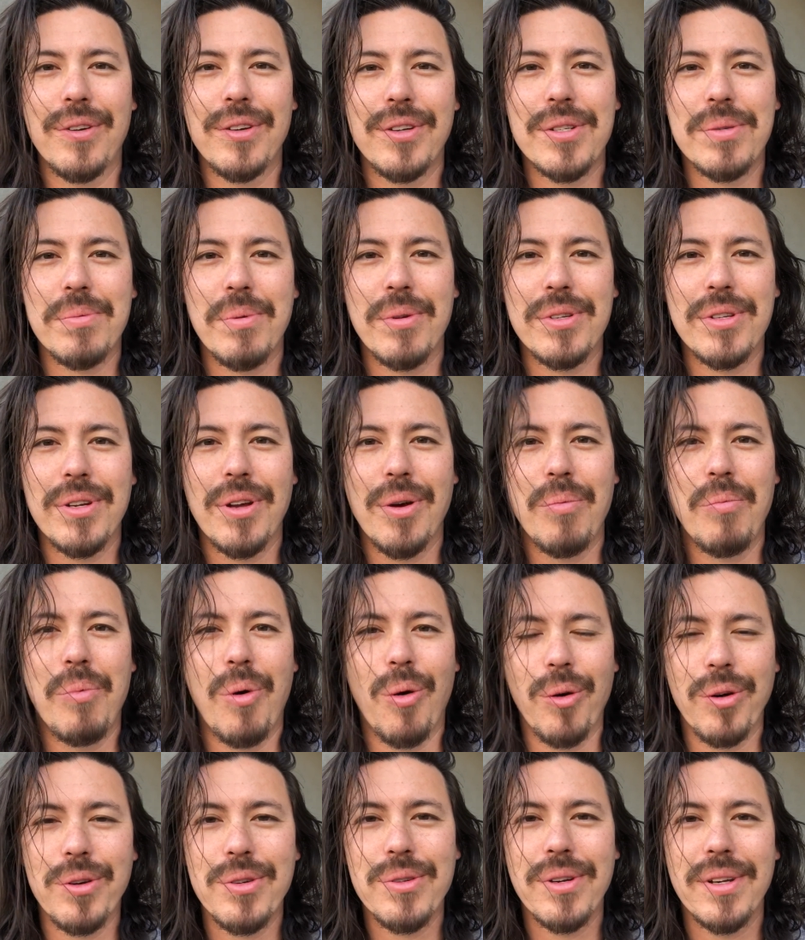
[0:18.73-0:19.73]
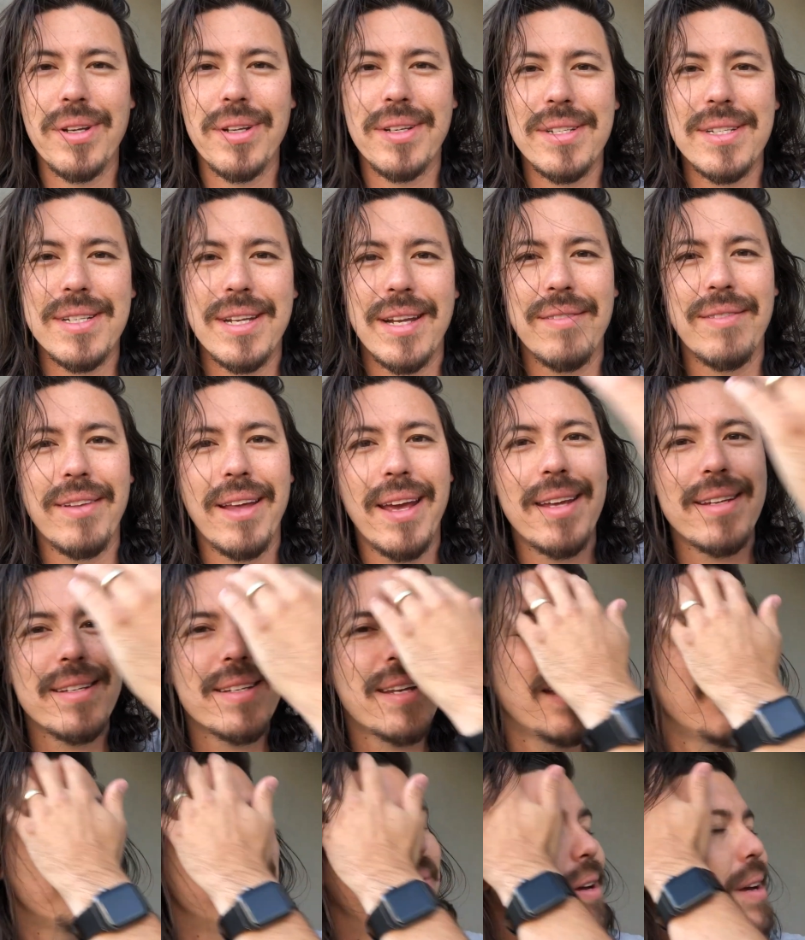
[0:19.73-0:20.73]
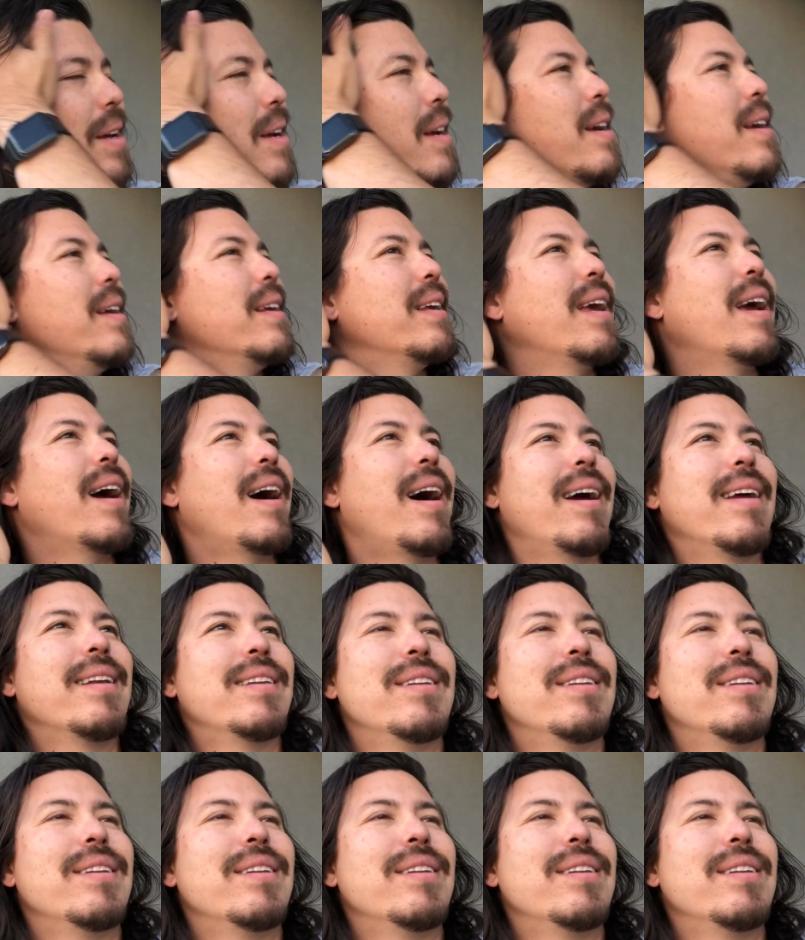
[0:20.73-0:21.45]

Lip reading: you're supposed to go portrait instead of landscape? Yeah, I